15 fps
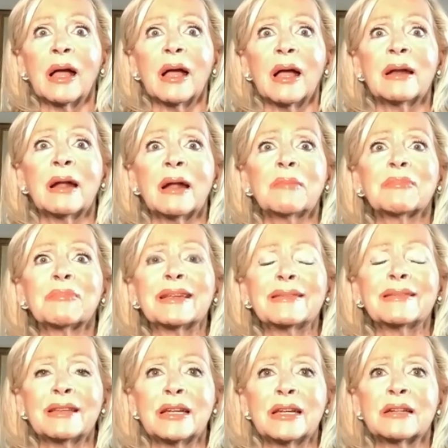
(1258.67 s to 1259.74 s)
And I'm
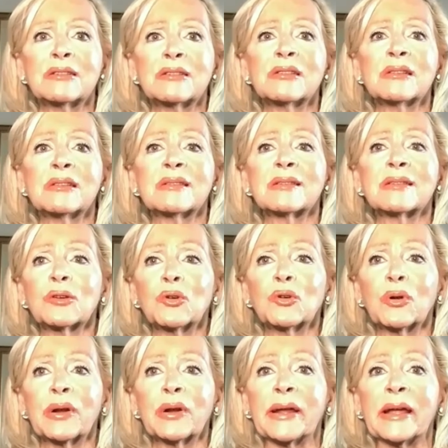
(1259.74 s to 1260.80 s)
listening to this
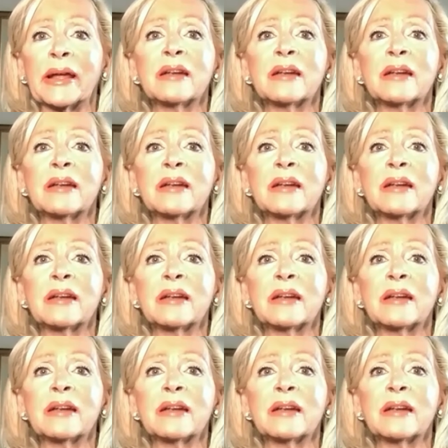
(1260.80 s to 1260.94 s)
story